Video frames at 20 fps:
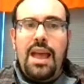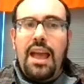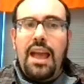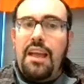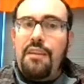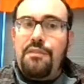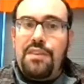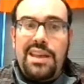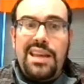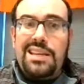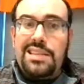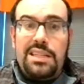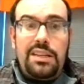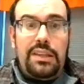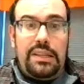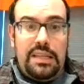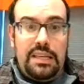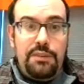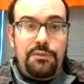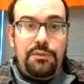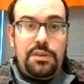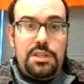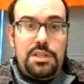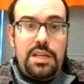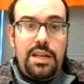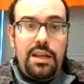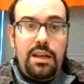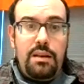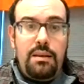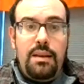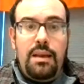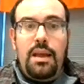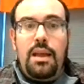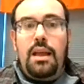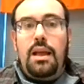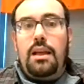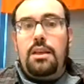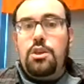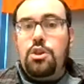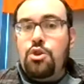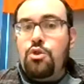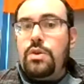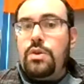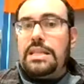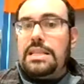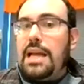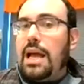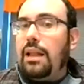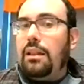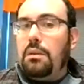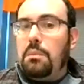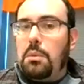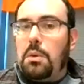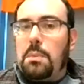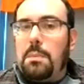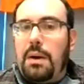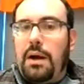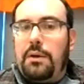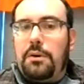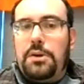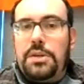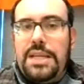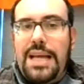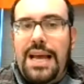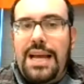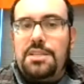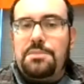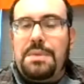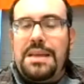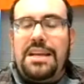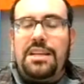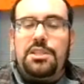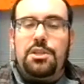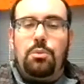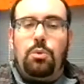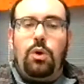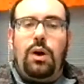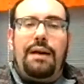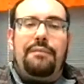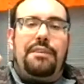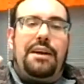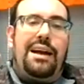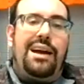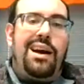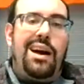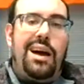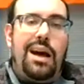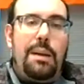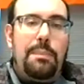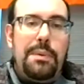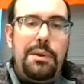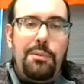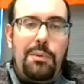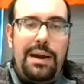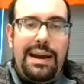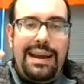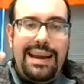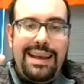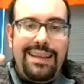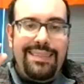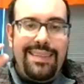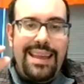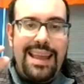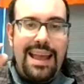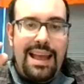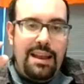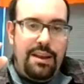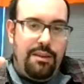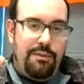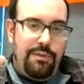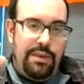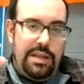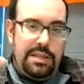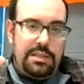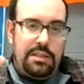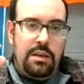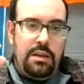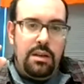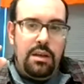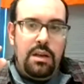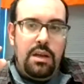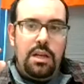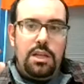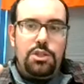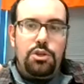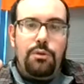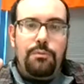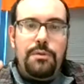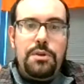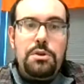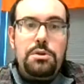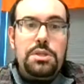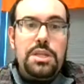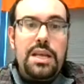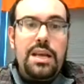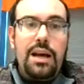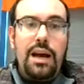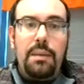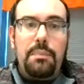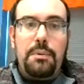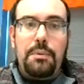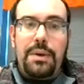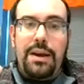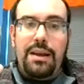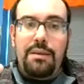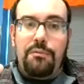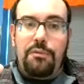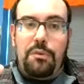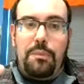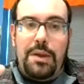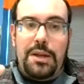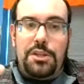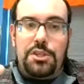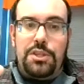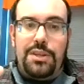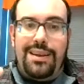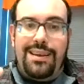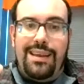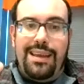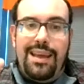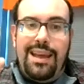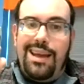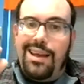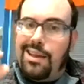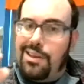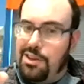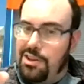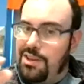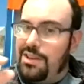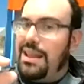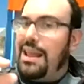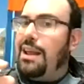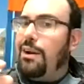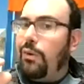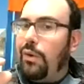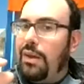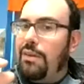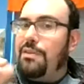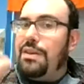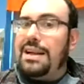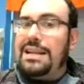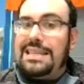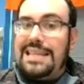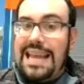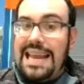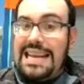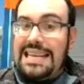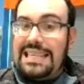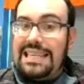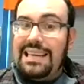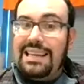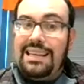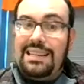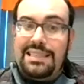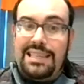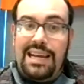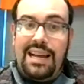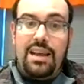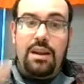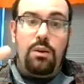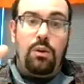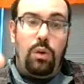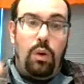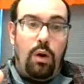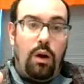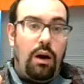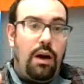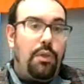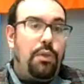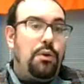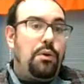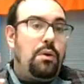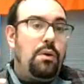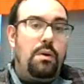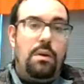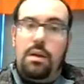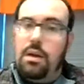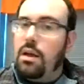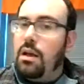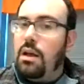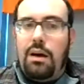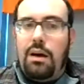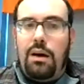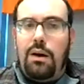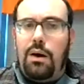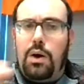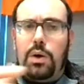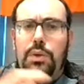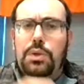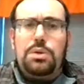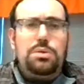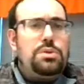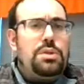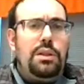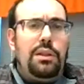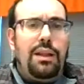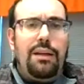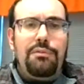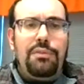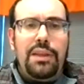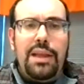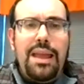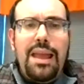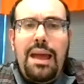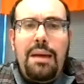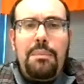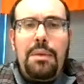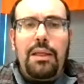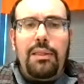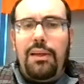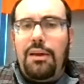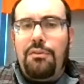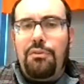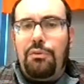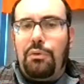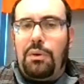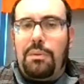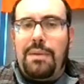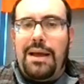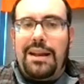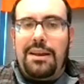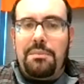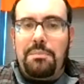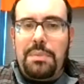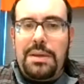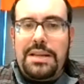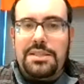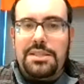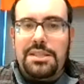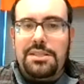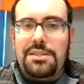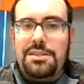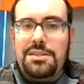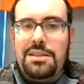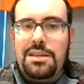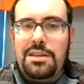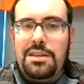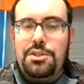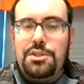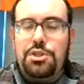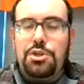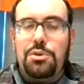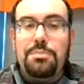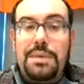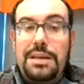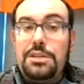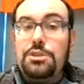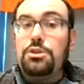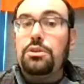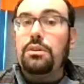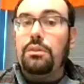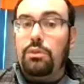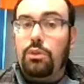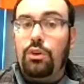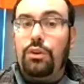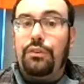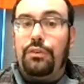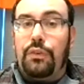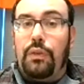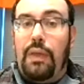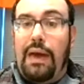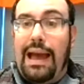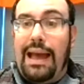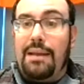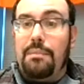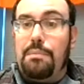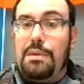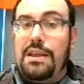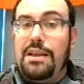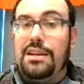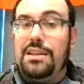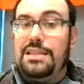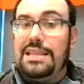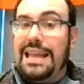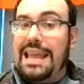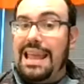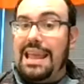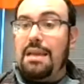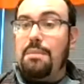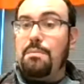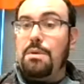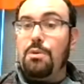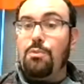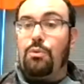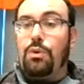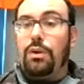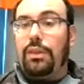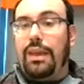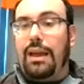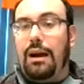If you can't tell the difference in it, you can tell a more modern text because it will have a copyright at the end of it. So if you see copyright information, it'll give you a date, title, author, all those lovely MLA formatted pieces. So make sure to look for that because it can be really